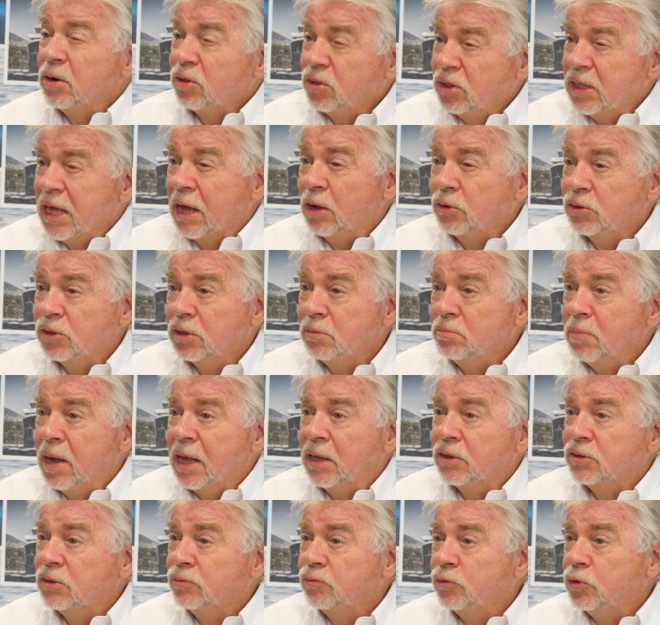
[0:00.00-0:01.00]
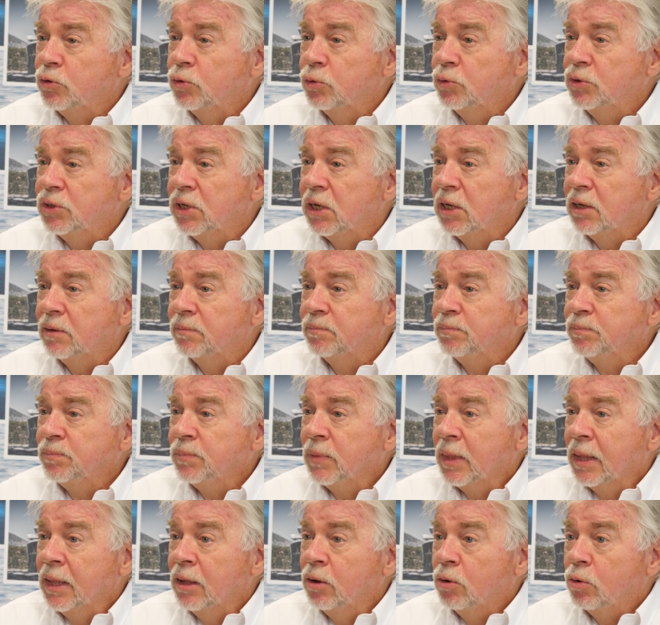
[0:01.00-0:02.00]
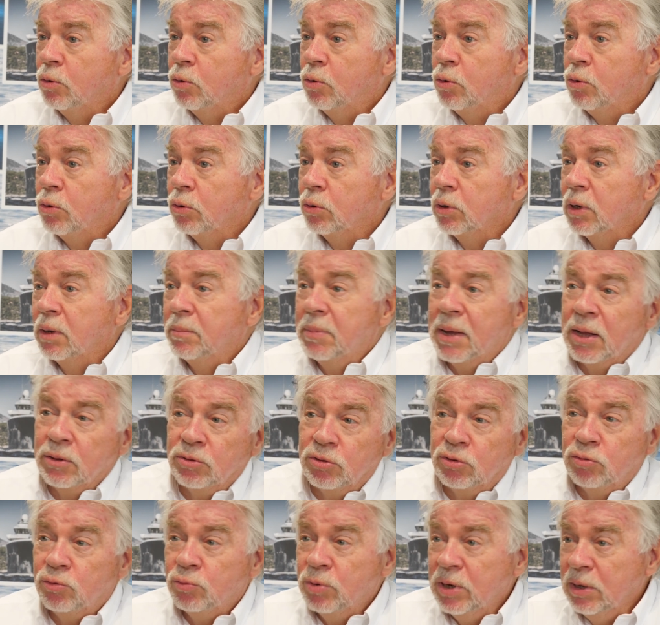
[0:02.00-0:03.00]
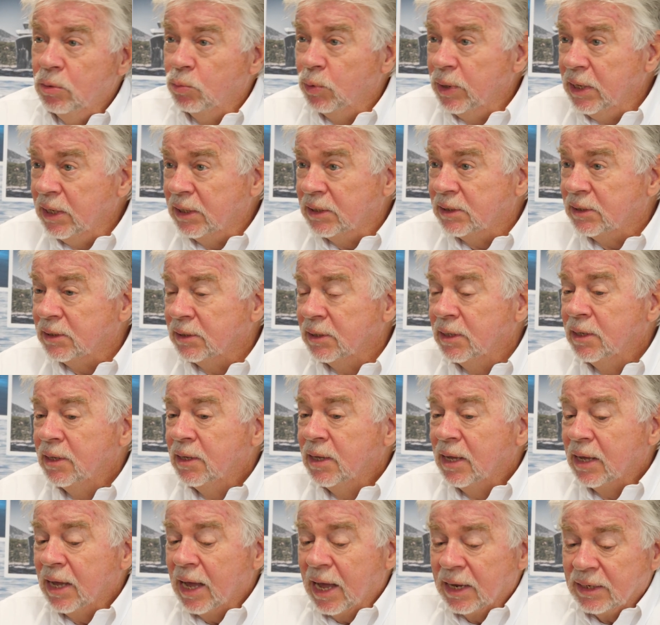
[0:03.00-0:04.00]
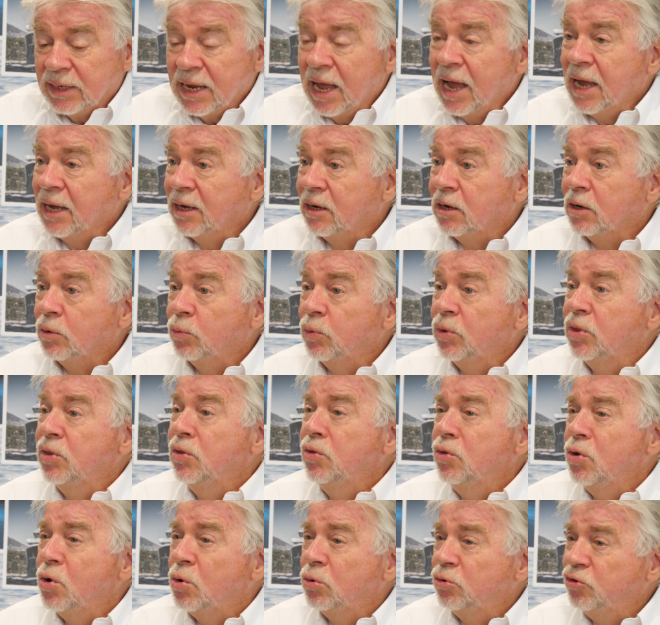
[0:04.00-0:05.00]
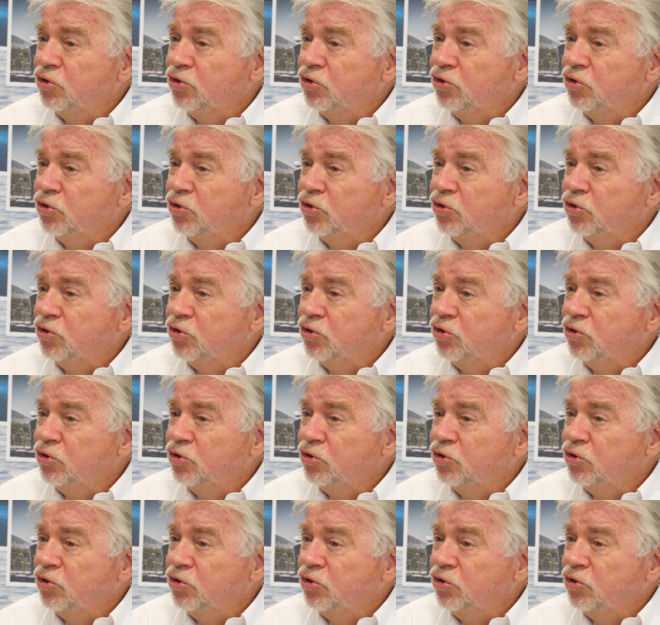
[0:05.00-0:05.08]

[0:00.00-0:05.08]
1,000 miles of cruising, or about 3 weeks at anchor with no